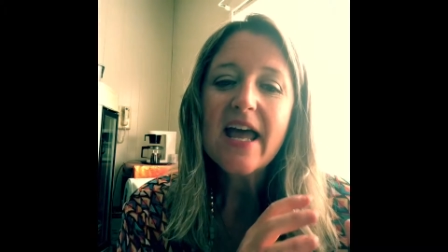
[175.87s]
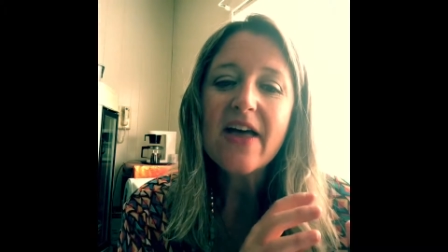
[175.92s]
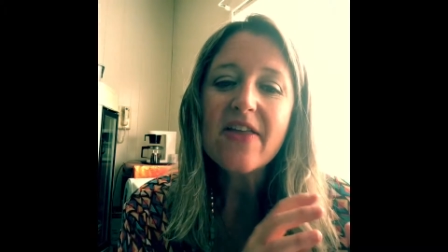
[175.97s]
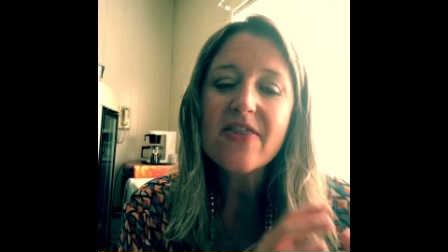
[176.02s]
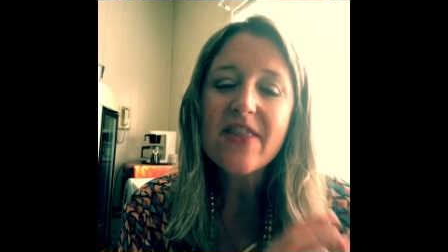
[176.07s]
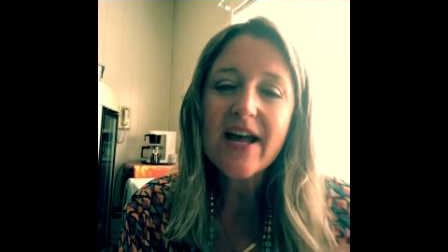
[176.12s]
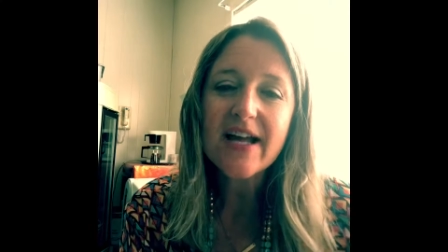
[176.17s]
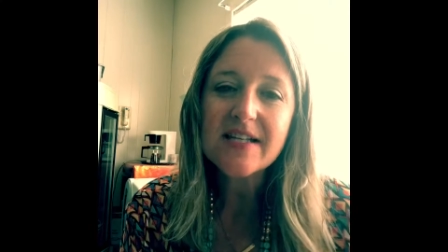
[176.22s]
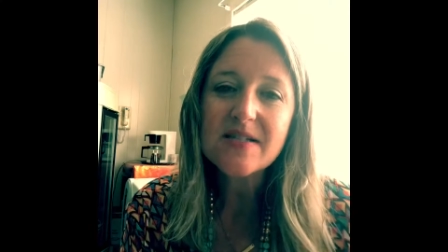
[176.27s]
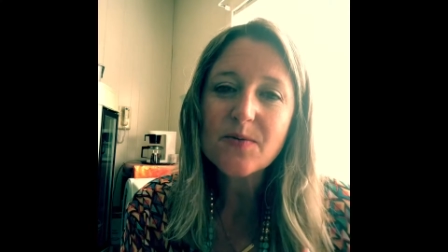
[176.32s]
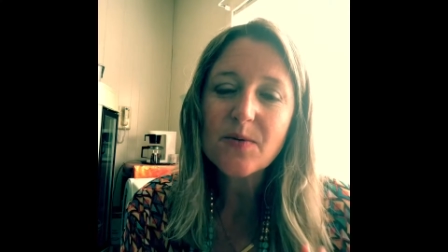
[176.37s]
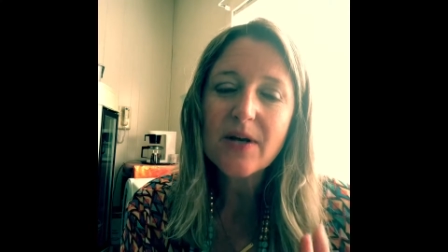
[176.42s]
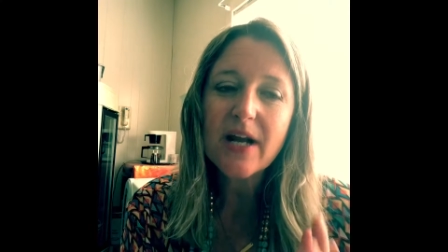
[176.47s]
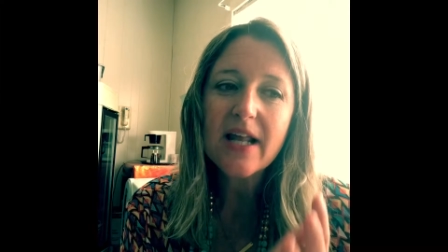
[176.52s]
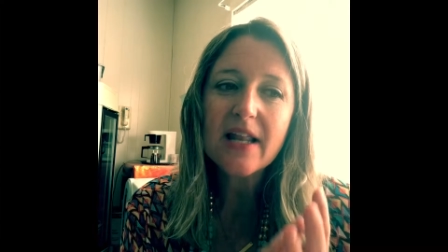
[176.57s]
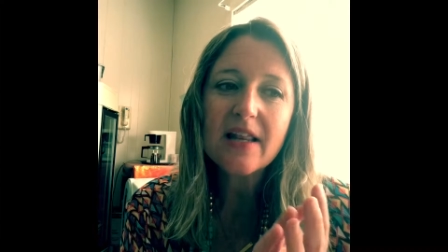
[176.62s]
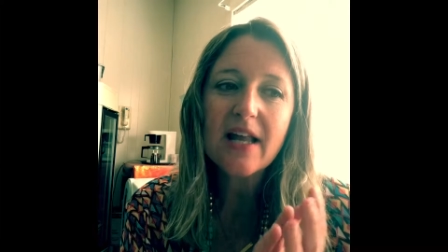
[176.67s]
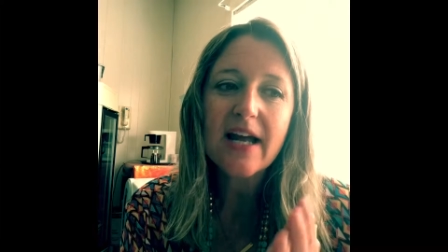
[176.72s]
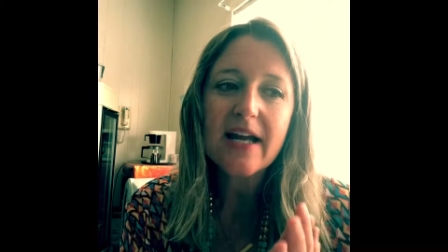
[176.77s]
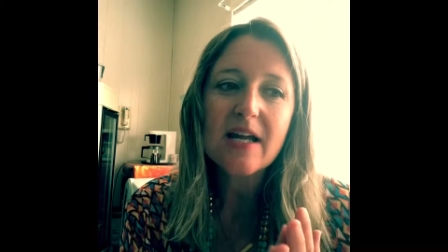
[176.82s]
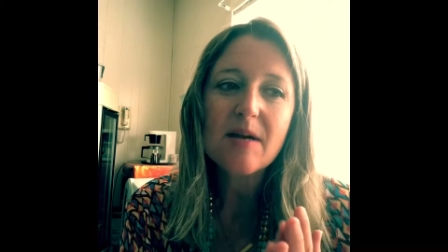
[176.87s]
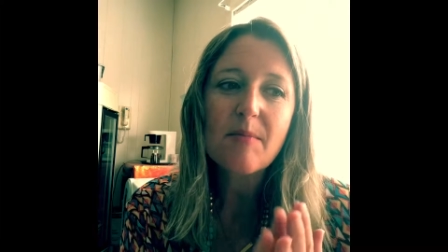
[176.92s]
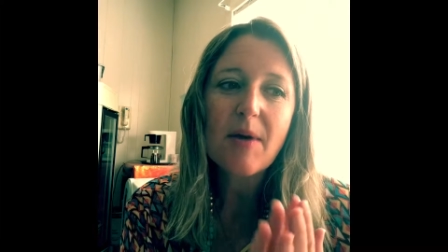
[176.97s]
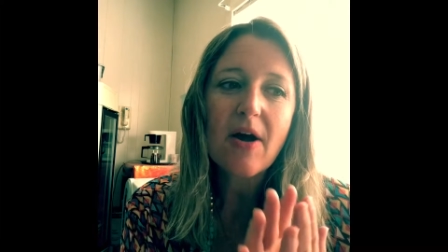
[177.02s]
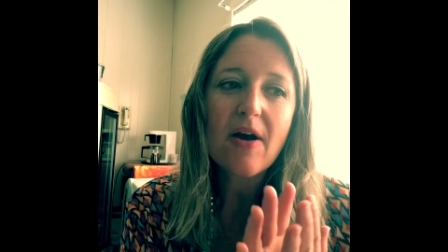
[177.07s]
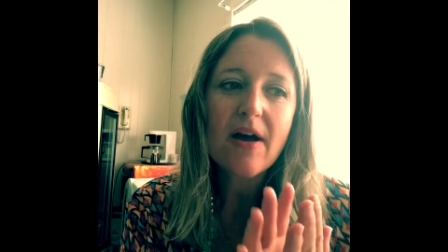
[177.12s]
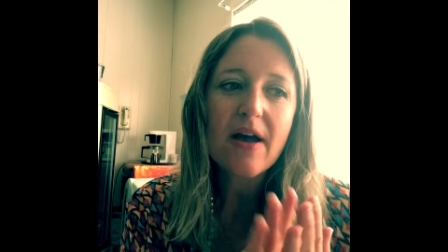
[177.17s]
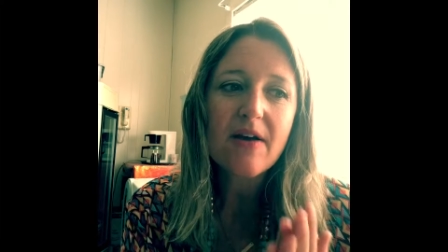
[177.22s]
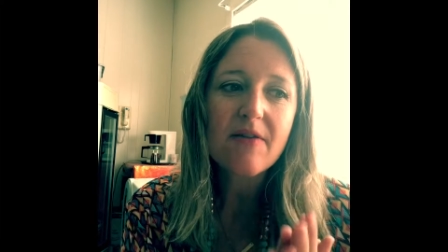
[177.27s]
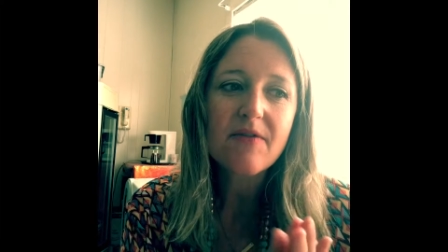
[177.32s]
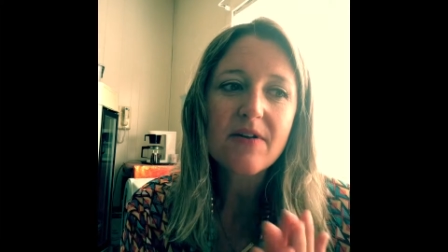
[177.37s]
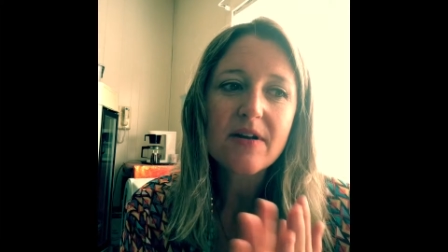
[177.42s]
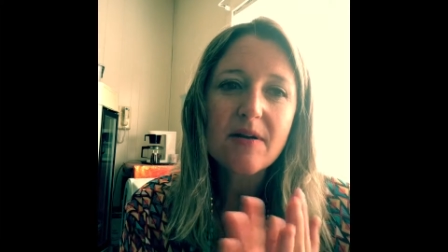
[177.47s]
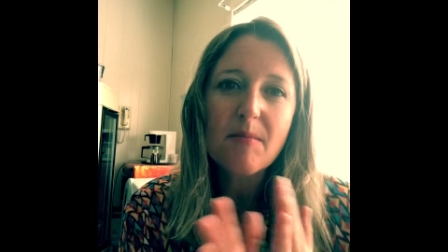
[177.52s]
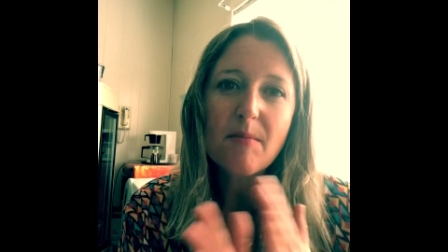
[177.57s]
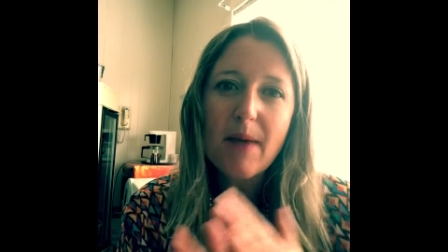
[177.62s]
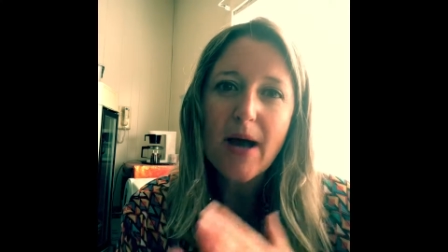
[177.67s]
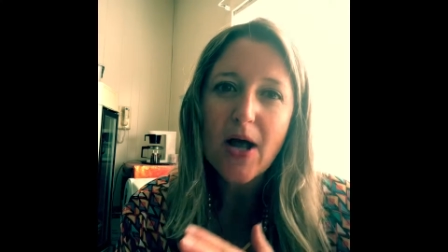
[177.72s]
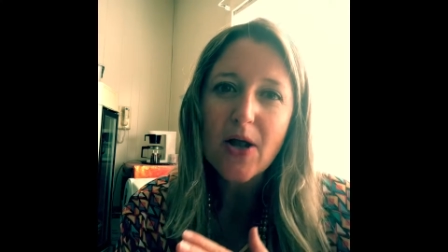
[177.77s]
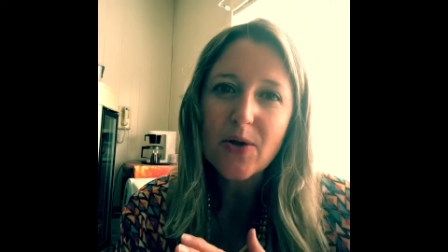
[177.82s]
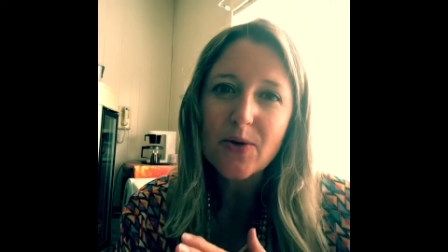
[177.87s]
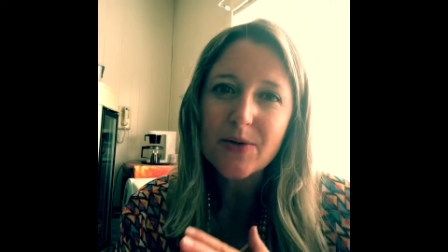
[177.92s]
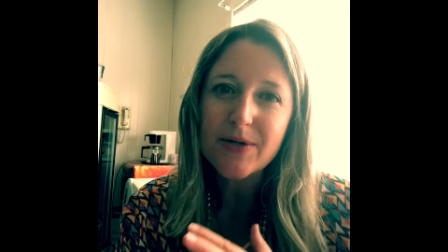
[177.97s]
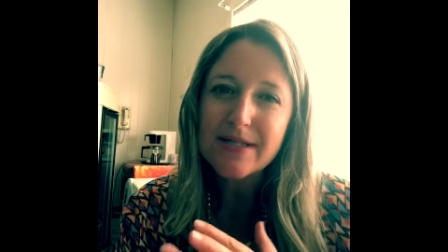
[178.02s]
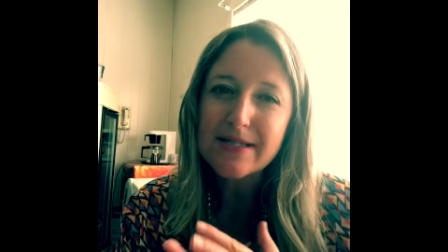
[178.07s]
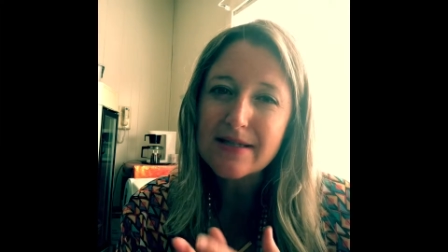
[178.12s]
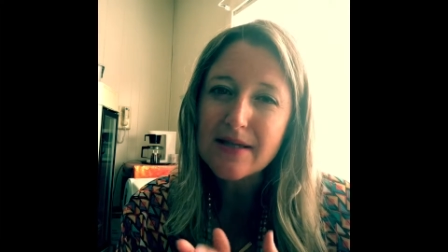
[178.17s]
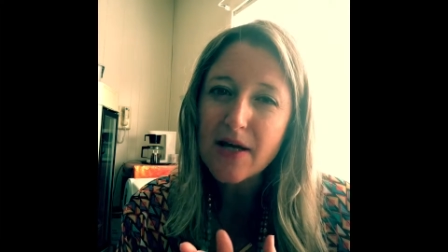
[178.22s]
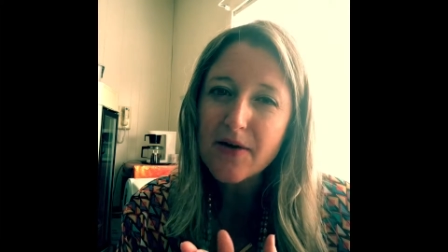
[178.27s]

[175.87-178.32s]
And that's what I like about Evan and Mallory's